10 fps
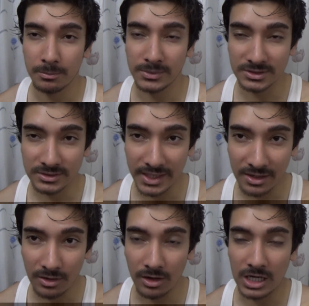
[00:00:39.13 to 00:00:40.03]

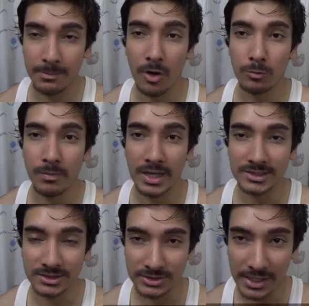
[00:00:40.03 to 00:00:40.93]
mistake or about my
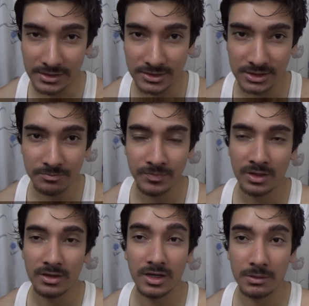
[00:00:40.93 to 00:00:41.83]
strategy
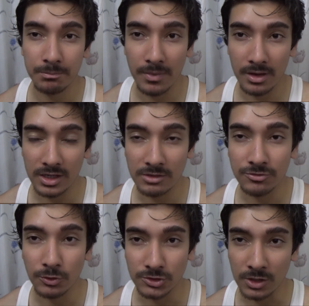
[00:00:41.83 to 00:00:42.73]
in
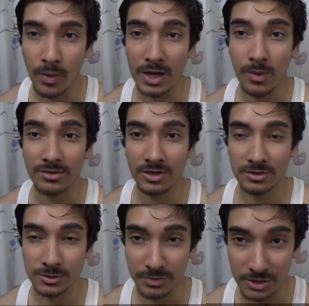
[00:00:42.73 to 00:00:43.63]
future while watching
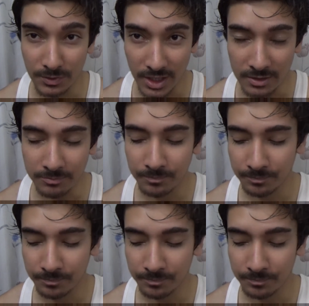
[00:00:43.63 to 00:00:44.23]
this video again.